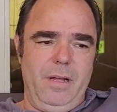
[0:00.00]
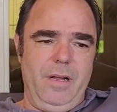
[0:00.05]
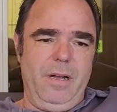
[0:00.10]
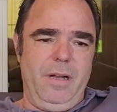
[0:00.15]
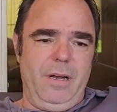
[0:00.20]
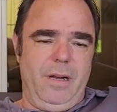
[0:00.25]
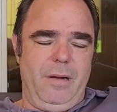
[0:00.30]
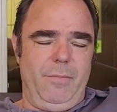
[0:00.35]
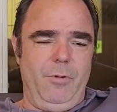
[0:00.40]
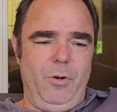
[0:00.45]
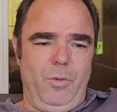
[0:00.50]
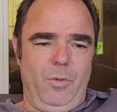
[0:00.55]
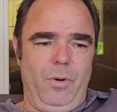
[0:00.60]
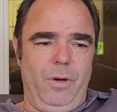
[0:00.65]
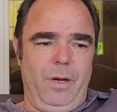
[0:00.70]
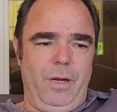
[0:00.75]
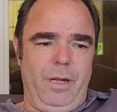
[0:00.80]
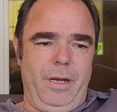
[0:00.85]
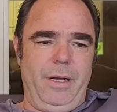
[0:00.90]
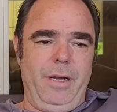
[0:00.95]
Number
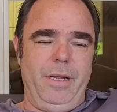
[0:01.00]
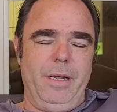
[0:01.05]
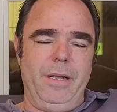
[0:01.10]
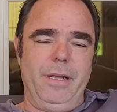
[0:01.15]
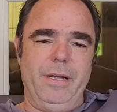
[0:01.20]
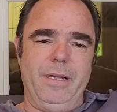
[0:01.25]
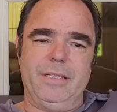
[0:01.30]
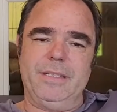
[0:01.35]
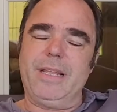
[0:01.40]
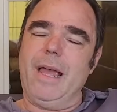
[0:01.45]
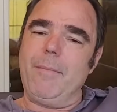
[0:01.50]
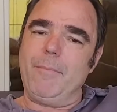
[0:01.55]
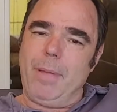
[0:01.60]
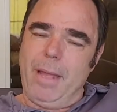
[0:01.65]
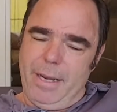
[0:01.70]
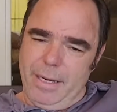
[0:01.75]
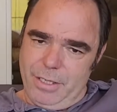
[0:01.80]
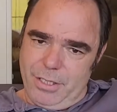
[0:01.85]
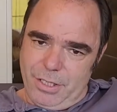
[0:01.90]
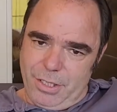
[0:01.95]
one is that
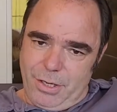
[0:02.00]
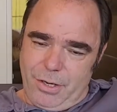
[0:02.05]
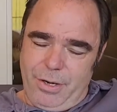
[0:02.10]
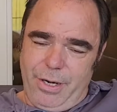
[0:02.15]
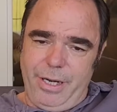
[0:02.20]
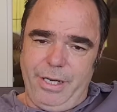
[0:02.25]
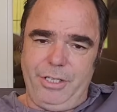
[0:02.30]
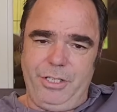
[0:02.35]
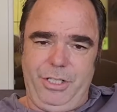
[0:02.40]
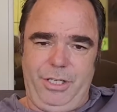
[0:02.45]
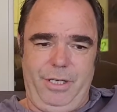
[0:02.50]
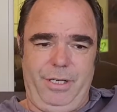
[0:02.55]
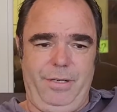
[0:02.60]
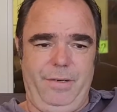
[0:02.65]
Pentastar engine.